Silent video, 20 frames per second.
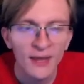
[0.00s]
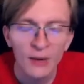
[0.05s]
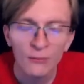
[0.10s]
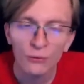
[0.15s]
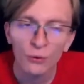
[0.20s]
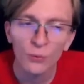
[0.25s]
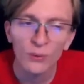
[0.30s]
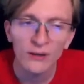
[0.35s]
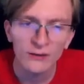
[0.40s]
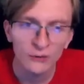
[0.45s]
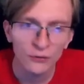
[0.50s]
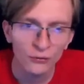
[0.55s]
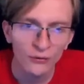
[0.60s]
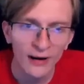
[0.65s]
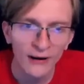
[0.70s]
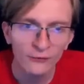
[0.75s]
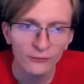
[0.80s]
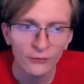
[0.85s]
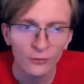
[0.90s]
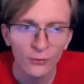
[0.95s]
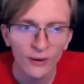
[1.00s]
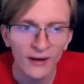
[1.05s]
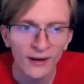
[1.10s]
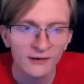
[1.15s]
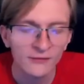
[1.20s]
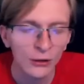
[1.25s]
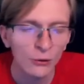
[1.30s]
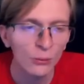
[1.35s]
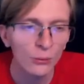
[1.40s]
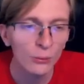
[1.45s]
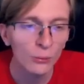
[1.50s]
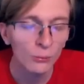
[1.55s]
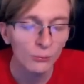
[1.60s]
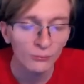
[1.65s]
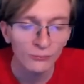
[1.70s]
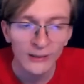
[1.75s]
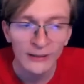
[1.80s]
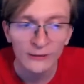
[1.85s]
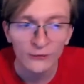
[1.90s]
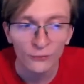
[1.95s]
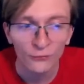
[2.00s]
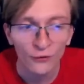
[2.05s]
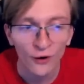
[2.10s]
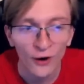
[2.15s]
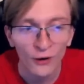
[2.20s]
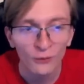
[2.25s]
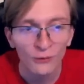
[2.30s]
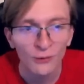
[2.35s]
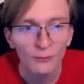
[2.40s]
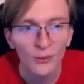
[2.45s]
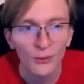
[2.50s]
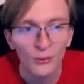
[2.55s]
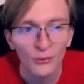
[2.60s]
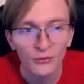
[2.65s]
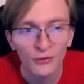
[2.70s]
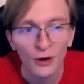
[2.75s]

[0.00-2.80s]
We're weak to Grass with Quagsire, we're weak to Rock with both